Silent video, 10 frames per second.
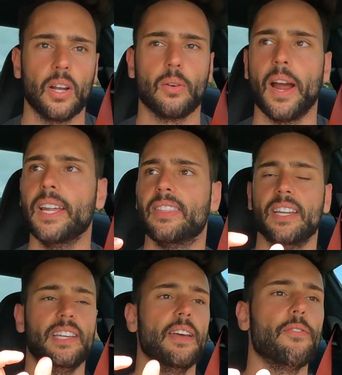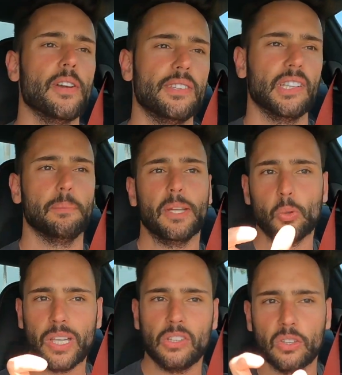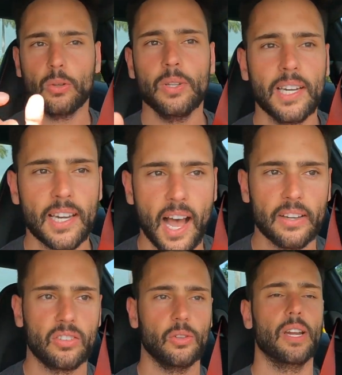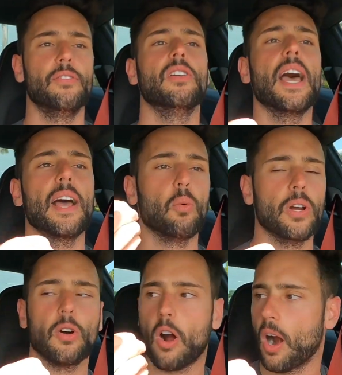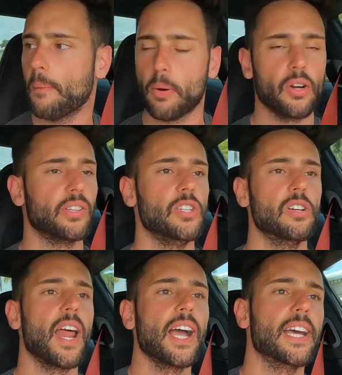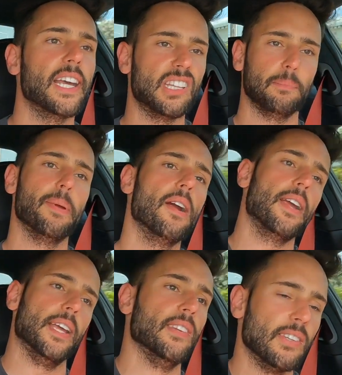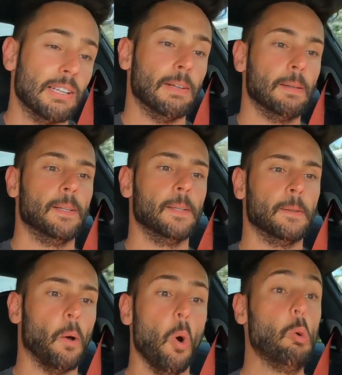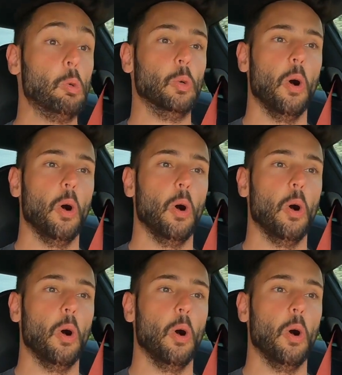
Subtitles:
right, the differences between tuned and not tuned, if you're not a real car person, you're not going to experience. Let's